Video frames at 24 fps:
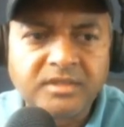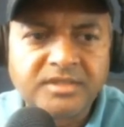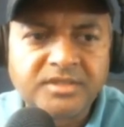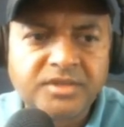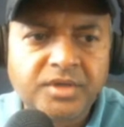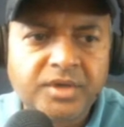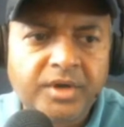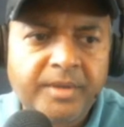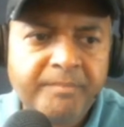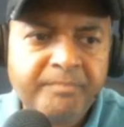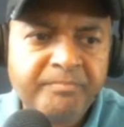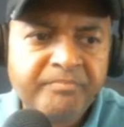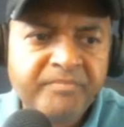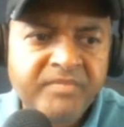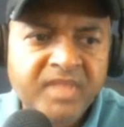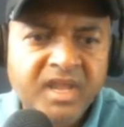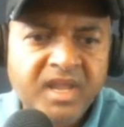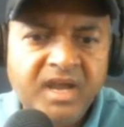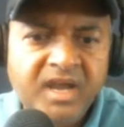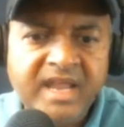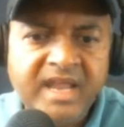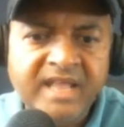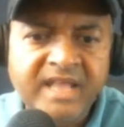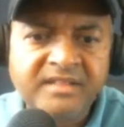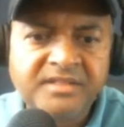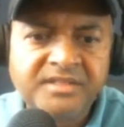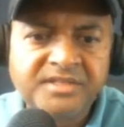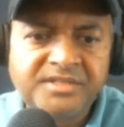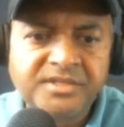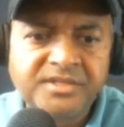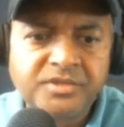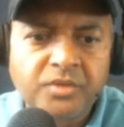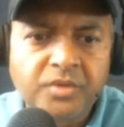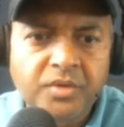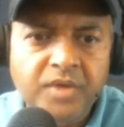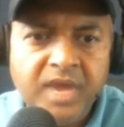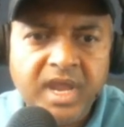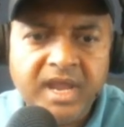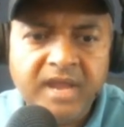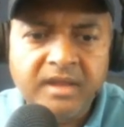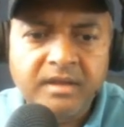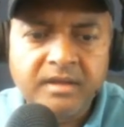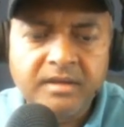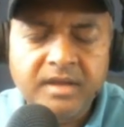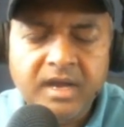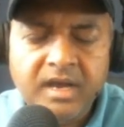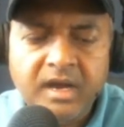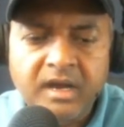So again, this is
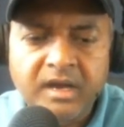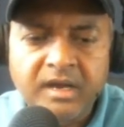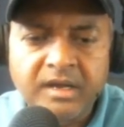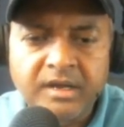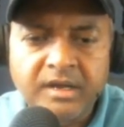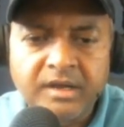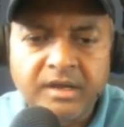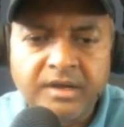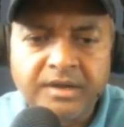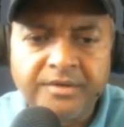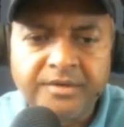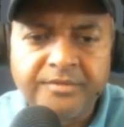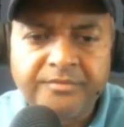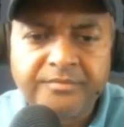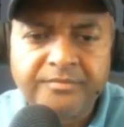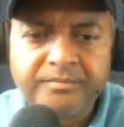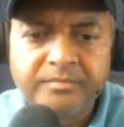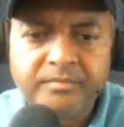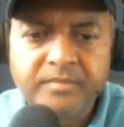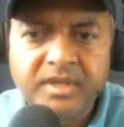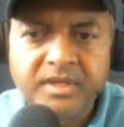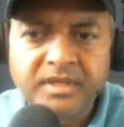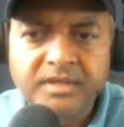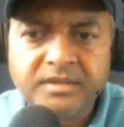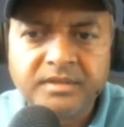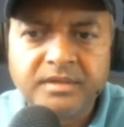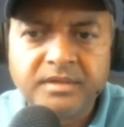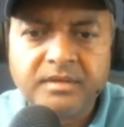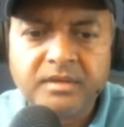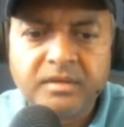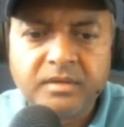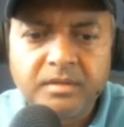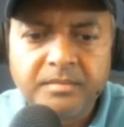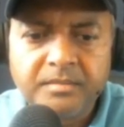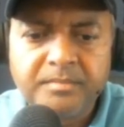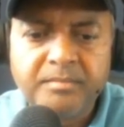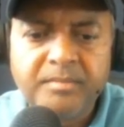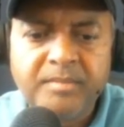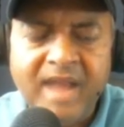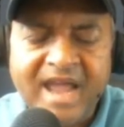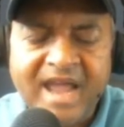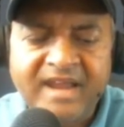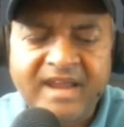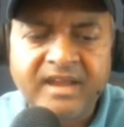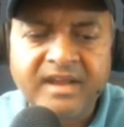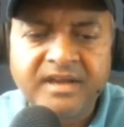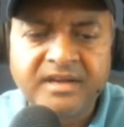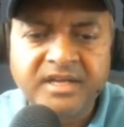okay.
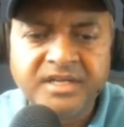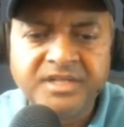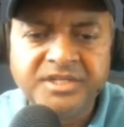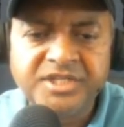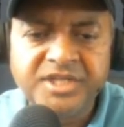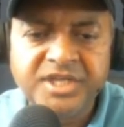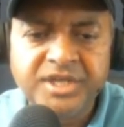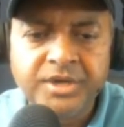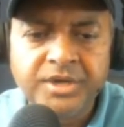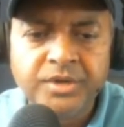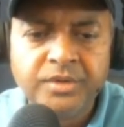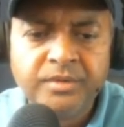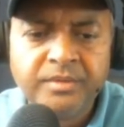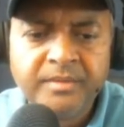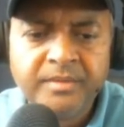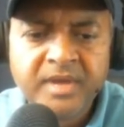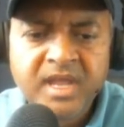Black can continue.